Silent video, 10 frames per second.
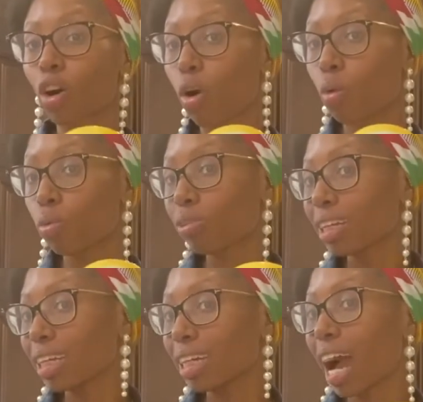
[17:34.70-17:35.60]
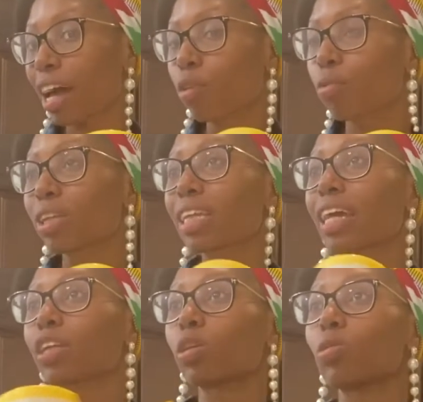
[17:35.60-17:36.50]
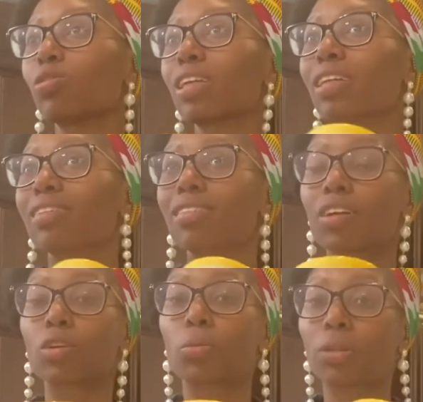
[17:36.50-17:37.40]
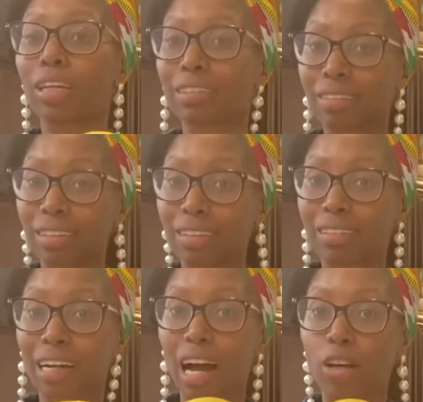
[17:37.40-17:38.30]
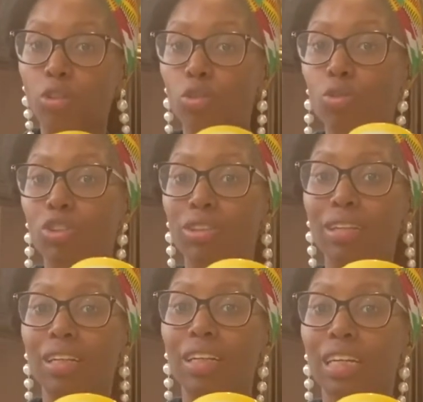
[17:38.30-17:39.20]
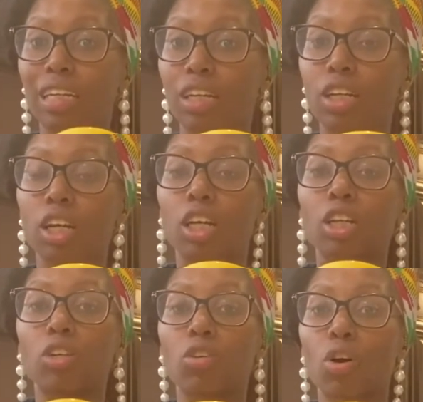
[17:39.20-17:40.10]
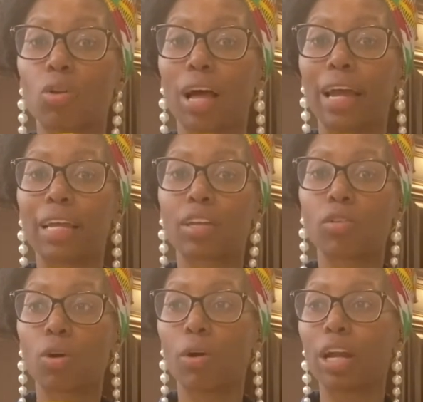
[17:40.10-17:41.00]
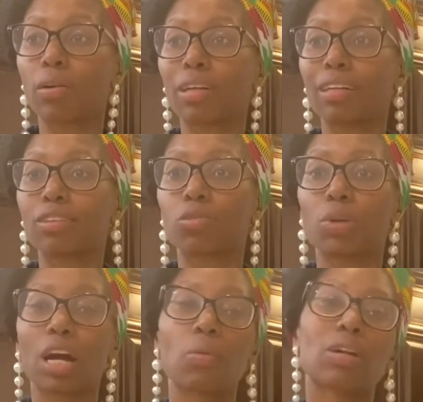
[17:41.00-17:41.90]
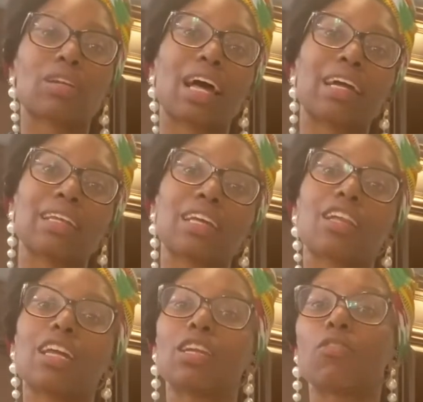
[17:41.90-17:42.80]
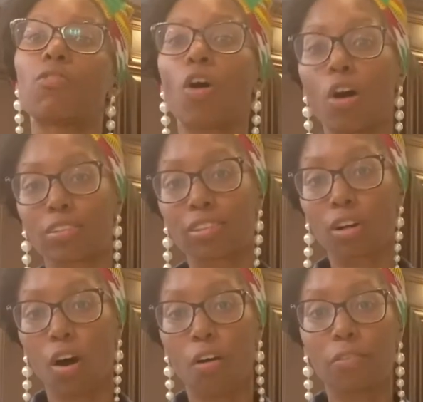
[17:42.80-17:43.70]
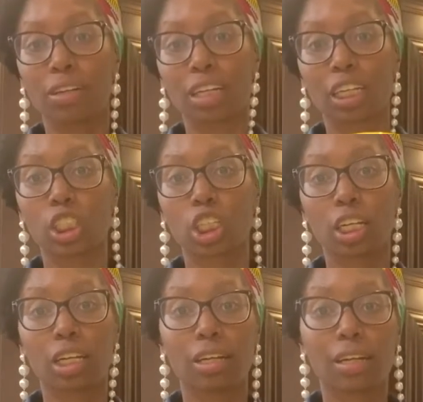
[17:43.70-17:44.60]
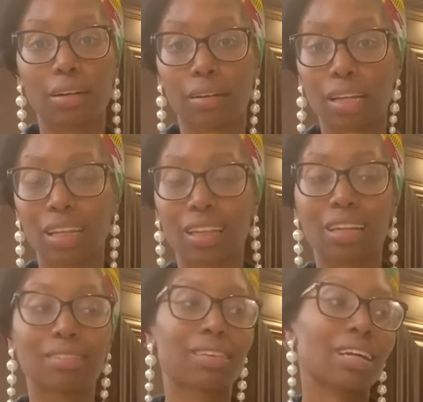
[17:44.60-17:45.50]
only. I don't really like using this other places. Like, I'll use this to clean, you know, like, you know, areas where I want to lightly clean the faucet off in the kitchen and things like